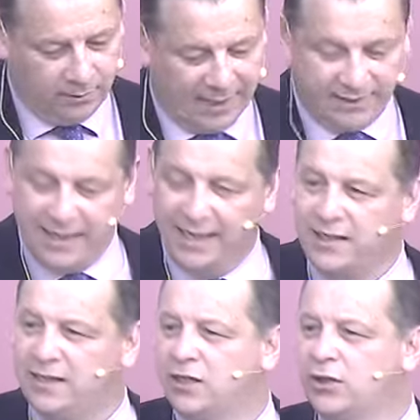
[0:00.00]
It's
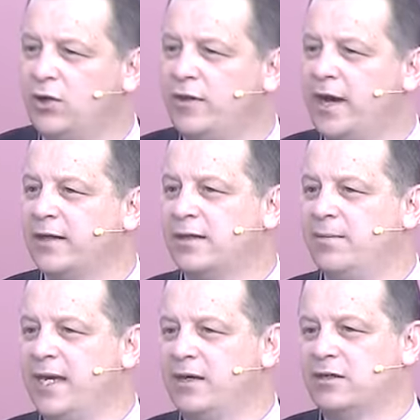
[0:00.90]
easy to do that, to
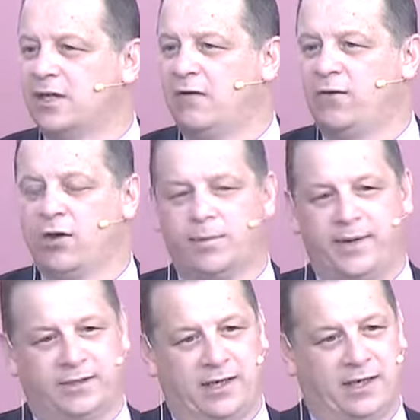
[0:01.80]
make yourself look
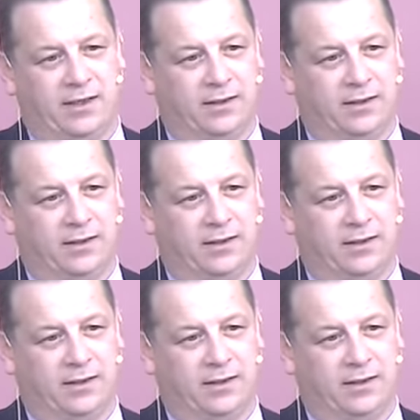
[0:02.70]
busy.